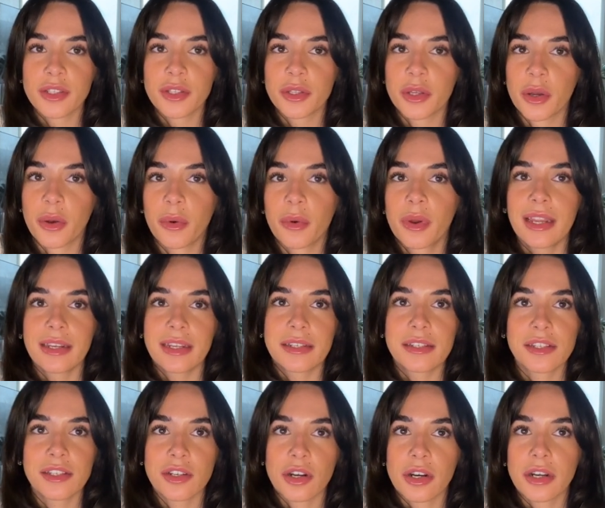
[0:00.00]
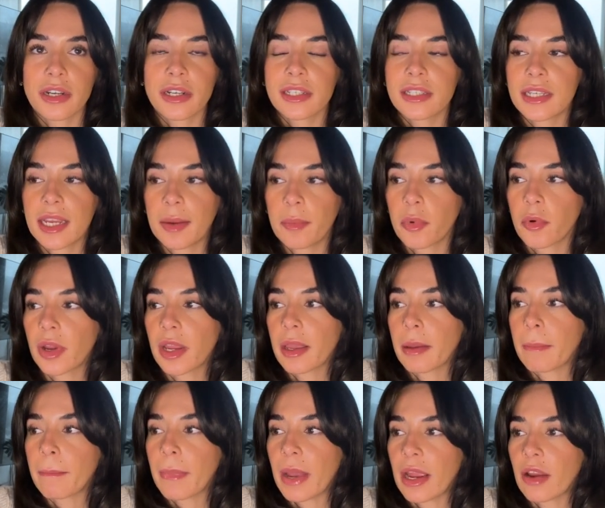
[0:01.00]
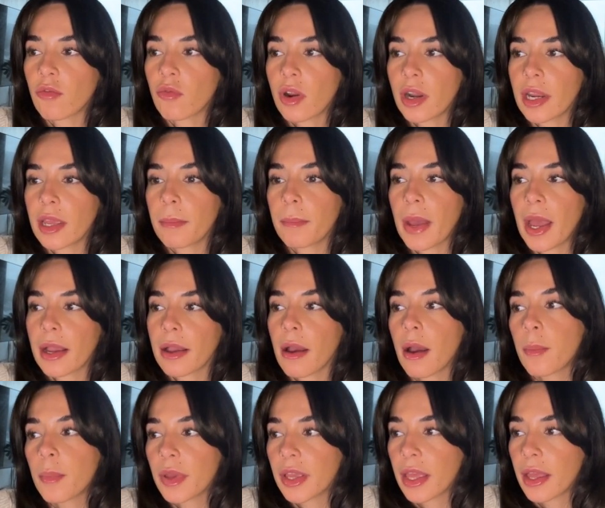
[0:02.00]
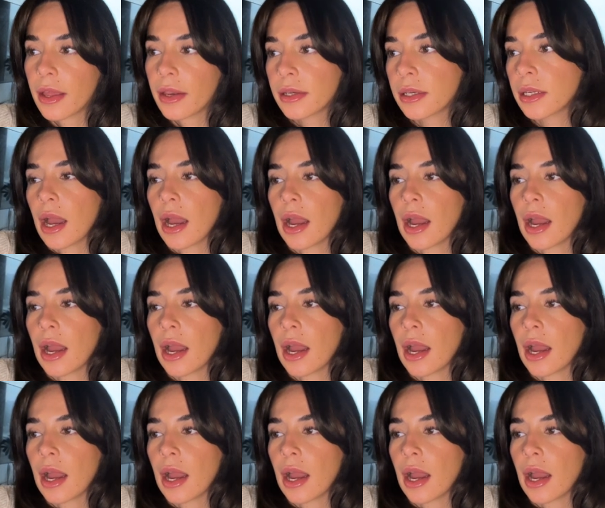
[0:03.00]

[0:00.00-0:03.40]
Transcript: so need to start tapering my running back up again.